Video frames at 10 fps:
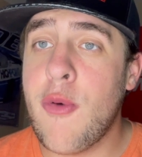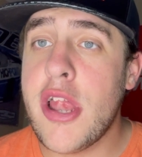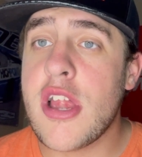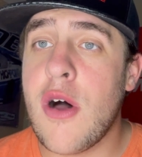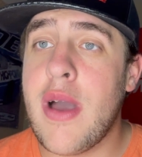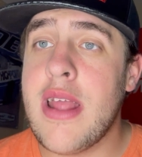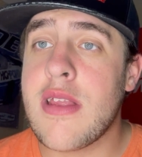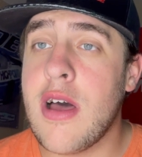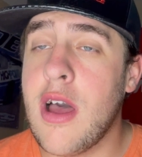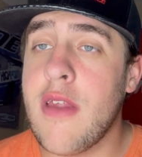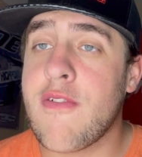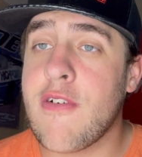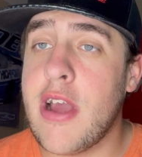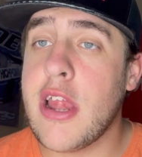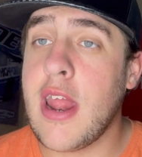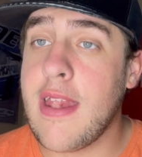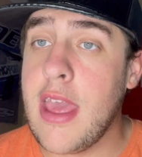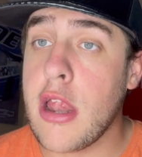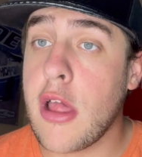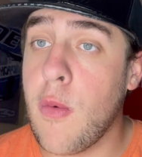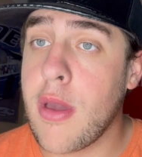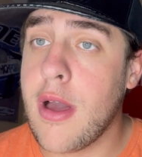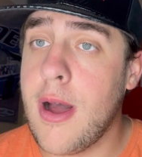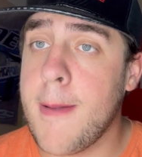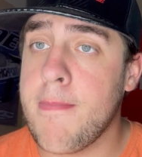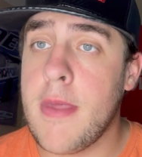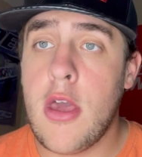we saw a ton of crazy things going on.